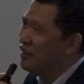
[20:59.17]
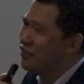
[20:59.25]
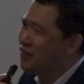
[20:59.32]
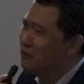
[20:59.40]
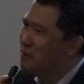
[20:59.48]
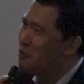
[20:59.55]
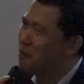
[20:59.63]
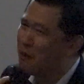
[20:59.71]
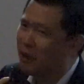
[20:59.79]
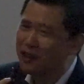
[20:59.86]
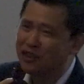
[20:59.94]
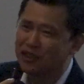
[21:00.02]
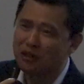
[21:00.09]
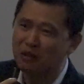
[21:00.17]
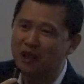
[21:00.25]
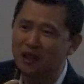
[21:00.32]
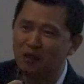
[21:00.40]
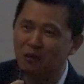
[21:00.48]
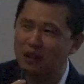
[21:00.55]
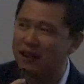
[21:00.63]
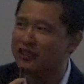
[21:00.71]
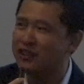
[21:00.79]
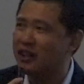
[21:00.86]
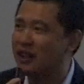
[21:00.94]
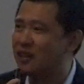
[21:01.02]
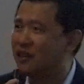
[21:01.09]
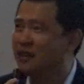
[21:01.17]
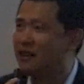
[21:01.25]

Some people might disagree. Why is that?